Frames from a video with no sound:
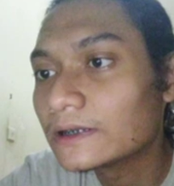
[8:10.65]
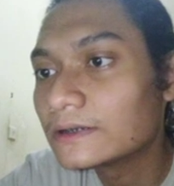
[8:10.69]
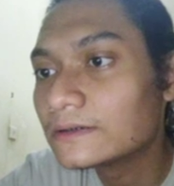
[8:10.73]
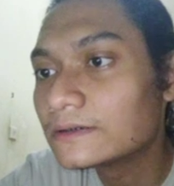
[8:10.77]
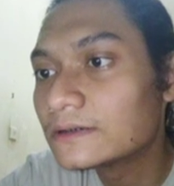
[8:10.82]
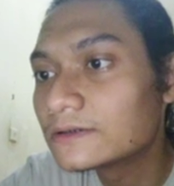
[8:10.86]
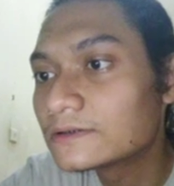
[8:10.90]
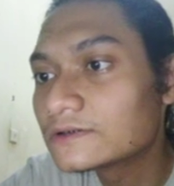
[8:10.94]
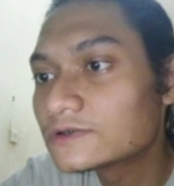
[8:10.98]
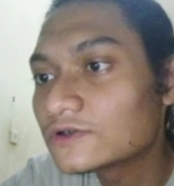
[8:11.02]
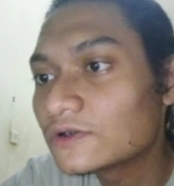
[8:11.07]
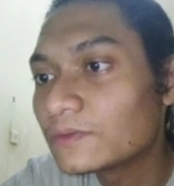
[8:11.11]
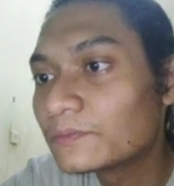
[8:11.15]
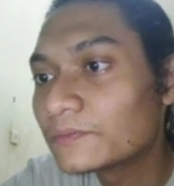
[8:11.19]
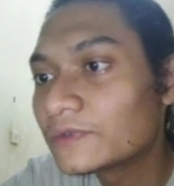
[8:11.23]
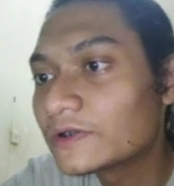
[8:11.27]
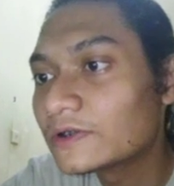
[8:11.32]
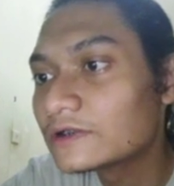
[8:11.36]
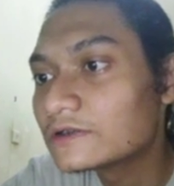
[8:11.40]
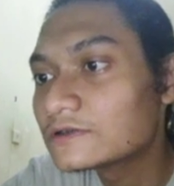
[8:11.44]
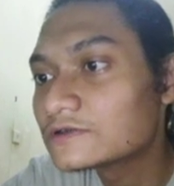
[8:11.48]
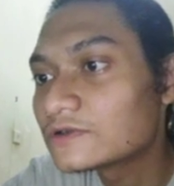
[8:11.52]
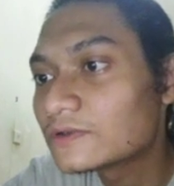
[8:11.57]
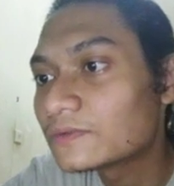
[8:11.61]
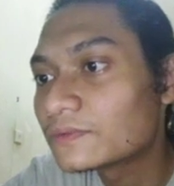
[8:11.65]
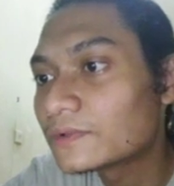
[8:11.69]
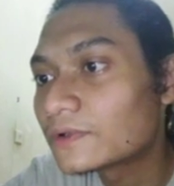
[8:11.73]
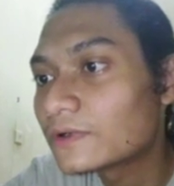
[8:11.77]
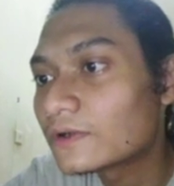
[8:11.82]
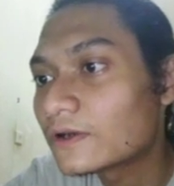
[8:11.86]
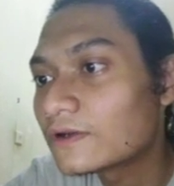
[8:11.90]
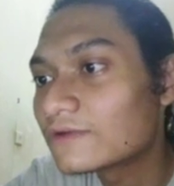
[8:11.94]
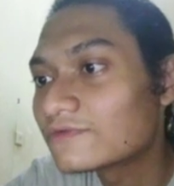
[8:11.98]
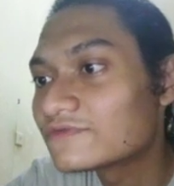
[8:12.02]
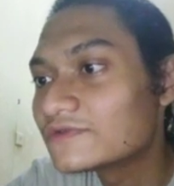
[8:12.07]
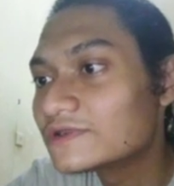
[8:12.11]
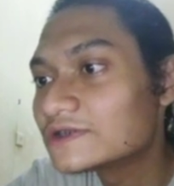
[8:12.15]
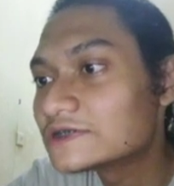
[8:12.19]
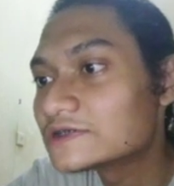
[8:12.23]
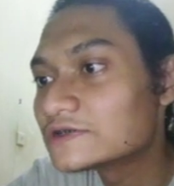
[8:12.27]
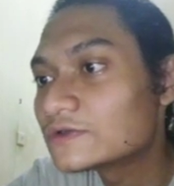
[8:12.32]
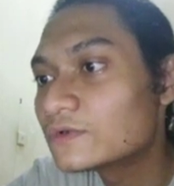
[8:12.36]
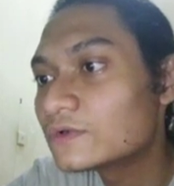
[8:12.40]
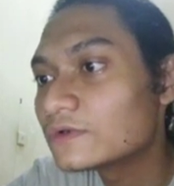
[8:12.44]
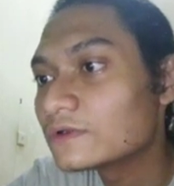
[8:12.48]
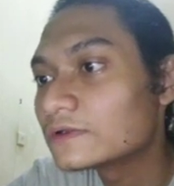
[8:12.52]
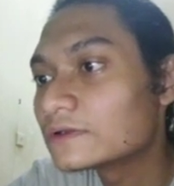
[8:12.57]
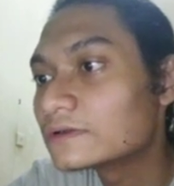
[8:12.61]
In that some philosophers of this
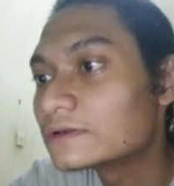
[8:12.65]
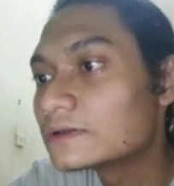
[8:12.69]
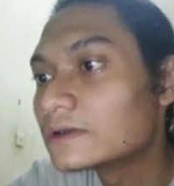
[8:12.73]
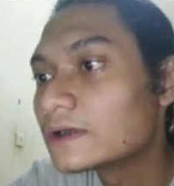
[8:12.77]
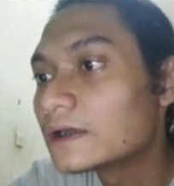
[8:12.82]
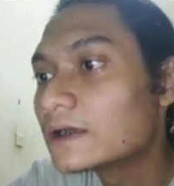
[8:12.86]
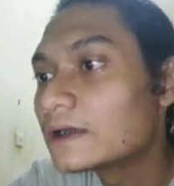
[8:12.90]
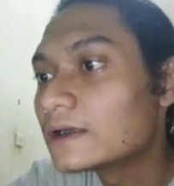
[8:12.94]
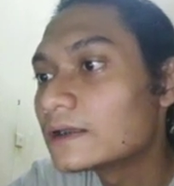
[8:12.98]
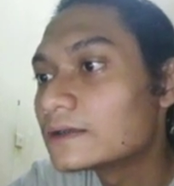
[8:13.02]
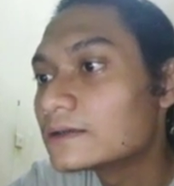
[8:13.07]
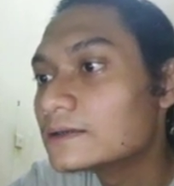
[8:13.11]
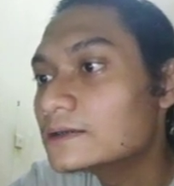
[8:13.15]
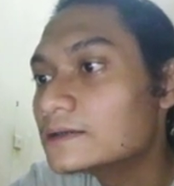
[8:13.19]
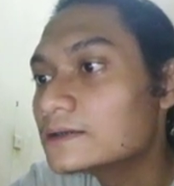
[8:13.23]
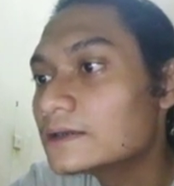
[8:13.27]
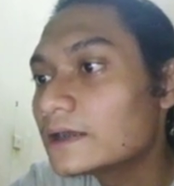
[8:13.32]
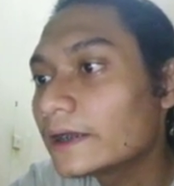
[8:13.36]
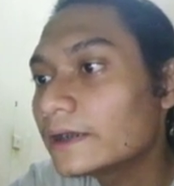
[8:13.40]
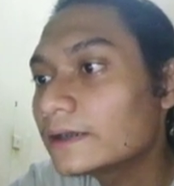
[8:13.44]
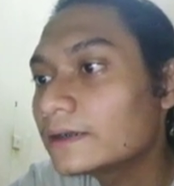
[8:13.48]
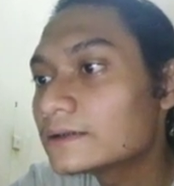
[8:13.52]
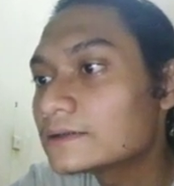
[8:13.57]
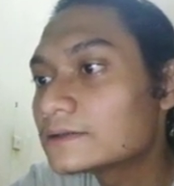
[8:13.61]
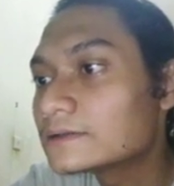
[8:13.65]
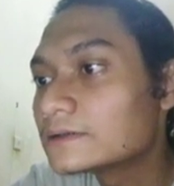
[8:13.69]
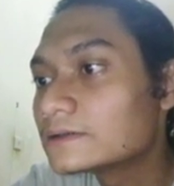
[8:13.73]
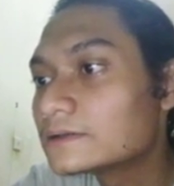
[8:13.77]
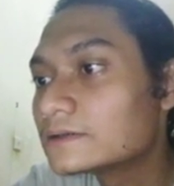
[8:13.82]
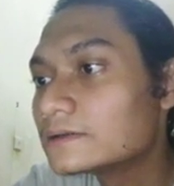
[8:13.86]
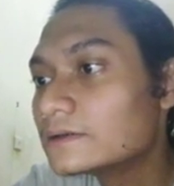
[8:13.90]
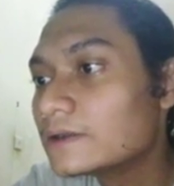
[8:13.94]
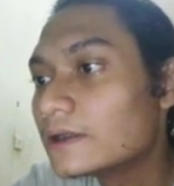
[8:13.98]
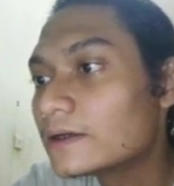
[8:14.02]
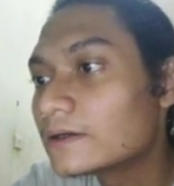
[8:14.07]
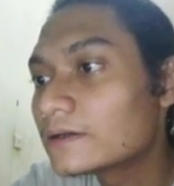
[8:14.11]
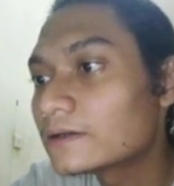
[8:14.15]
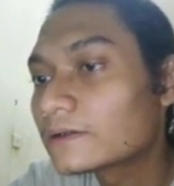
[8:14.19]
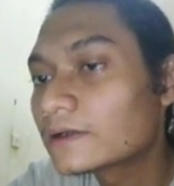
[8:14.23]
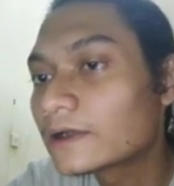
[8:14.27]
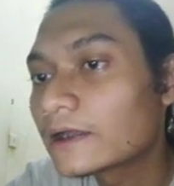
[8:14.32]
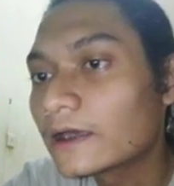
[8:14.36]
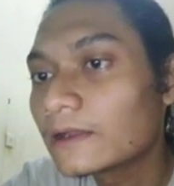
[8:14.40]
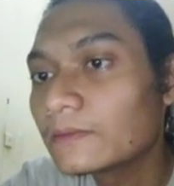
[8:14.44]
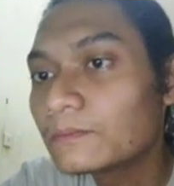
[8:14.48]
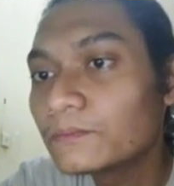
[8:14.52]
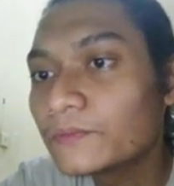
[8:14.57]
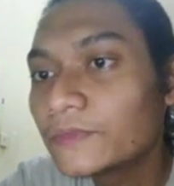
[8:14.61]
school deny that there
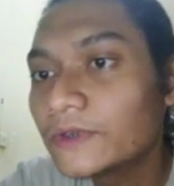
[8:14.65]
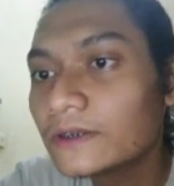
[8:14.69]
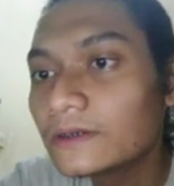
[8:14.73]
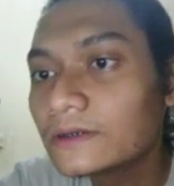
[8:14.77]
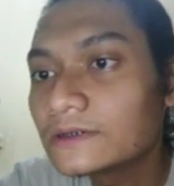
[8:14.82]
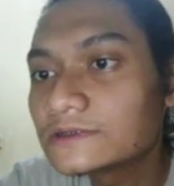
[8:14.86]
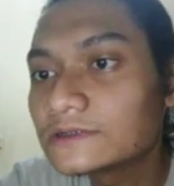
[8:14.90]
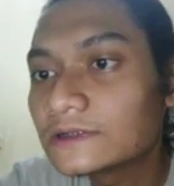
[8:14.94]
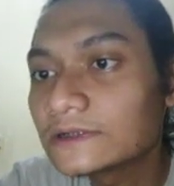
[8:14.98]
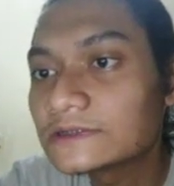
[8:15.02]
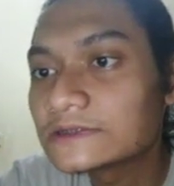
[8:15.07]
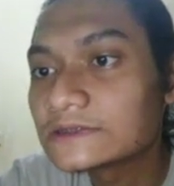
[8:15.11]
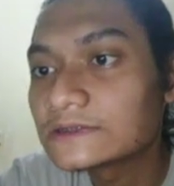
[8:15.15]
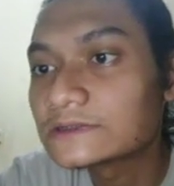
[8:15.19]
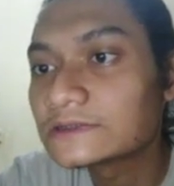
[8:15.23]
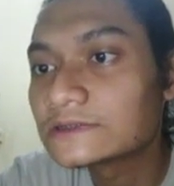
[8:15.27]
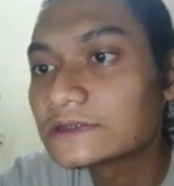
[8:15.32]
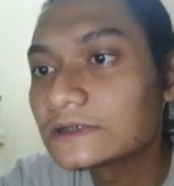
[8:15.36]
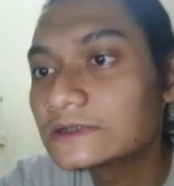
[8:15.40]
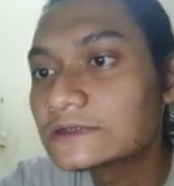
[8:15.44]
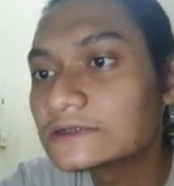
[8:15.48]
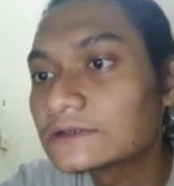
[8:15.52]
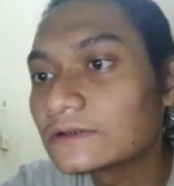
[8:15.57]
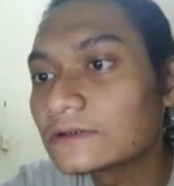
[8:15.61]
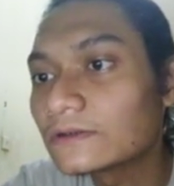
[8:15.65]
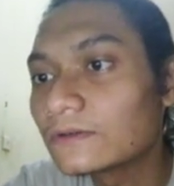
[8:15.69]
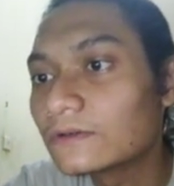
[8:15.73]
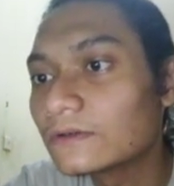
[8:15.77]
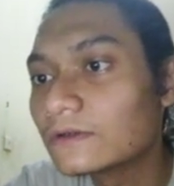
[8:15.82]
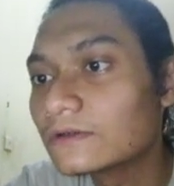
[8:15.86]
can be such things